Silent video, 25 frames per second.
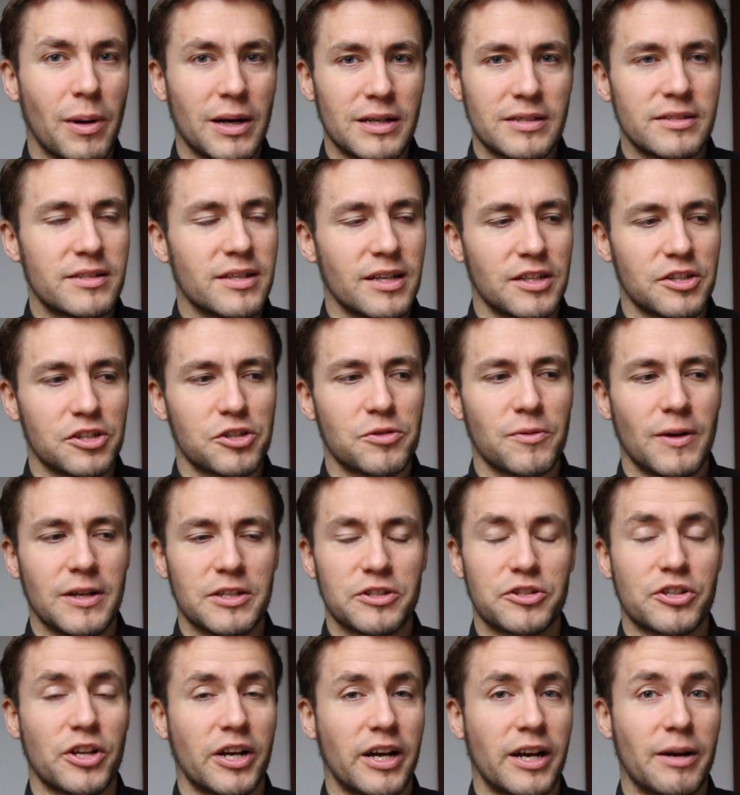Bastian
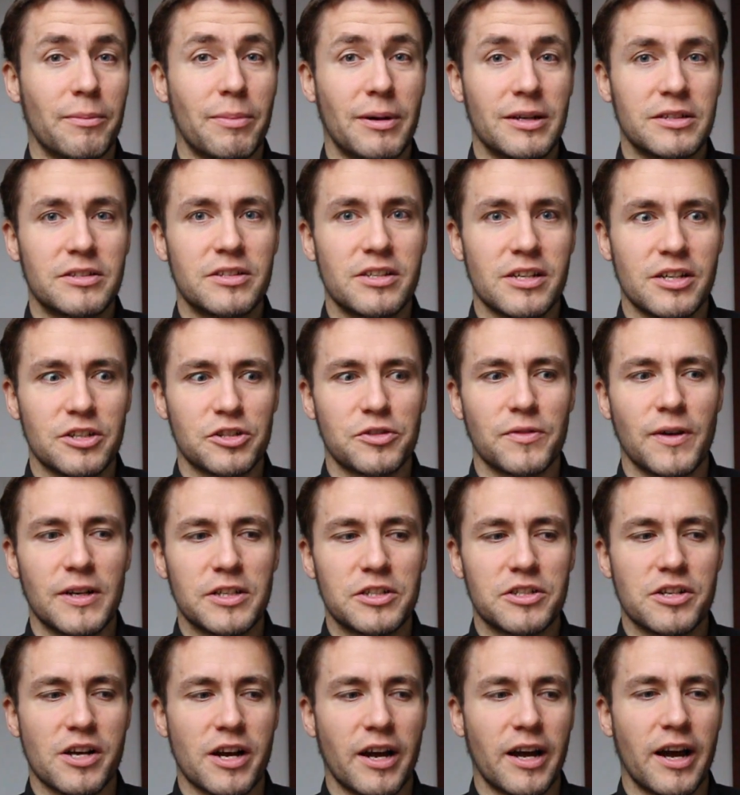Schweinsteiger
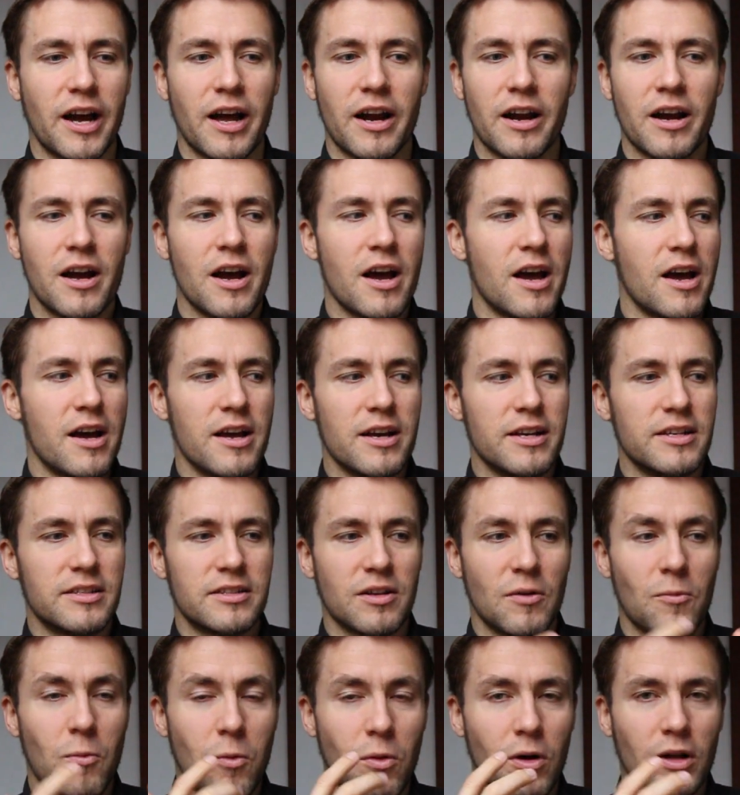
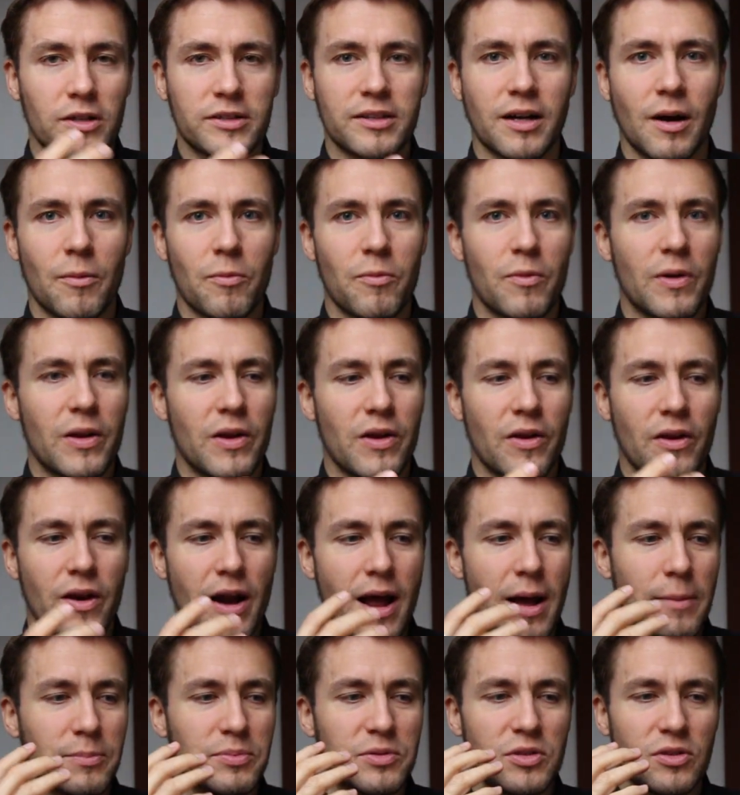is a World Cup winner,
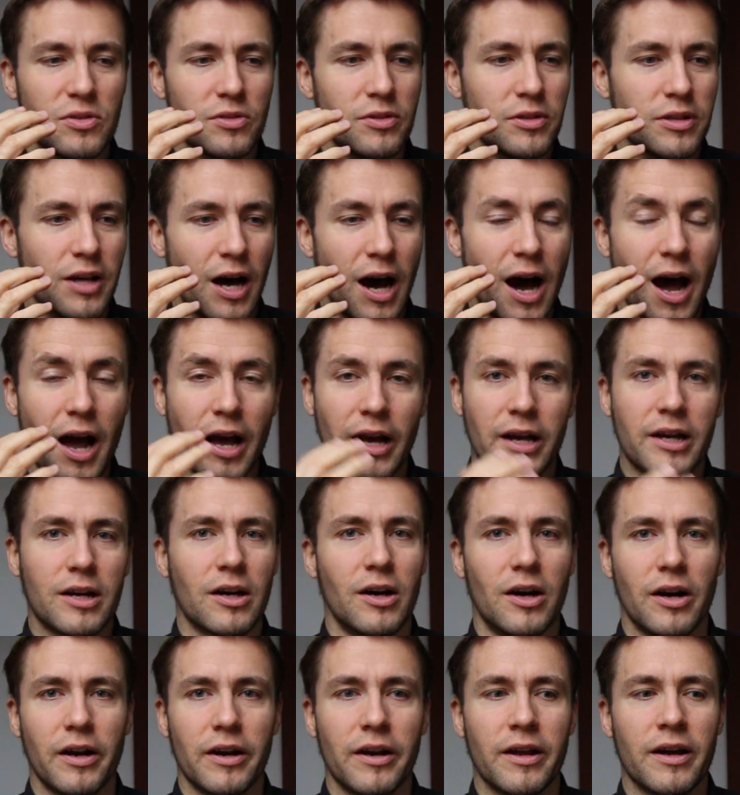absolute
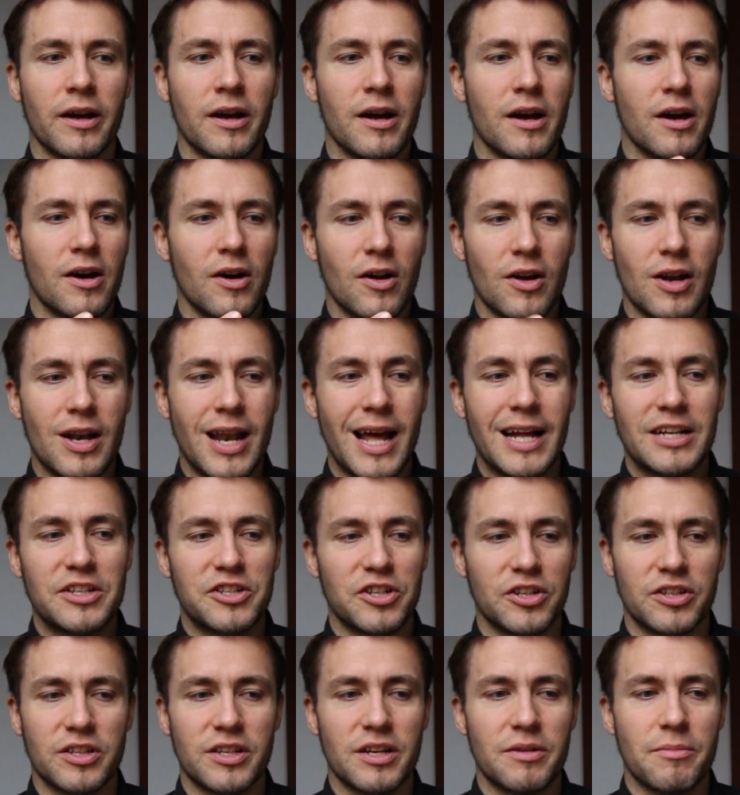icon, a
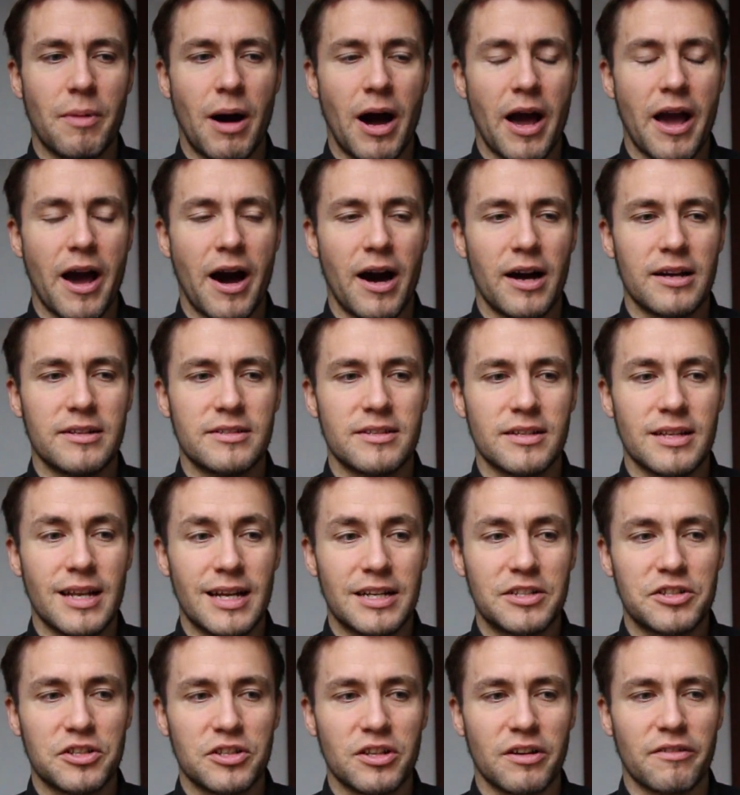legend in my eyes,
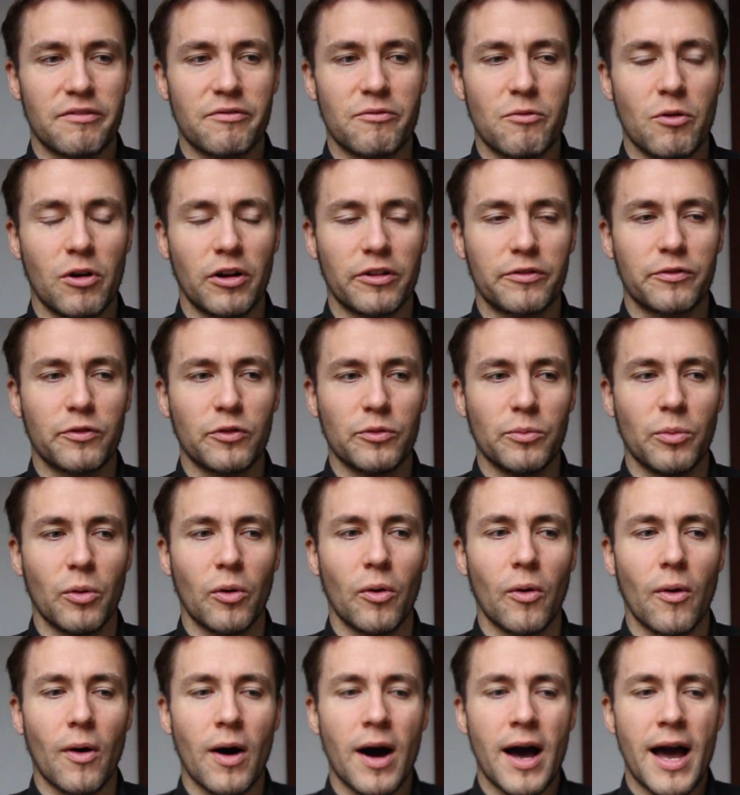legend of world
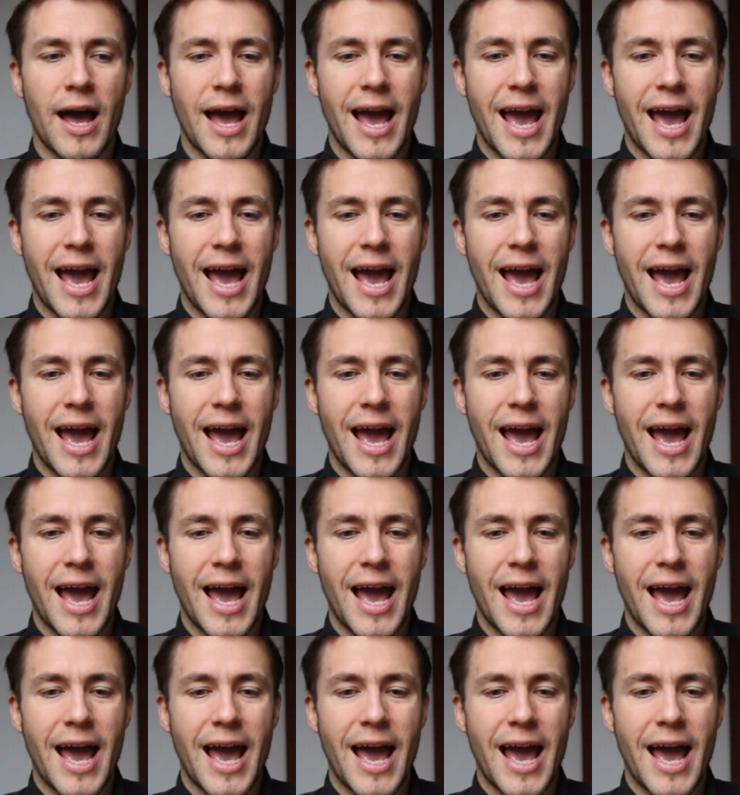football,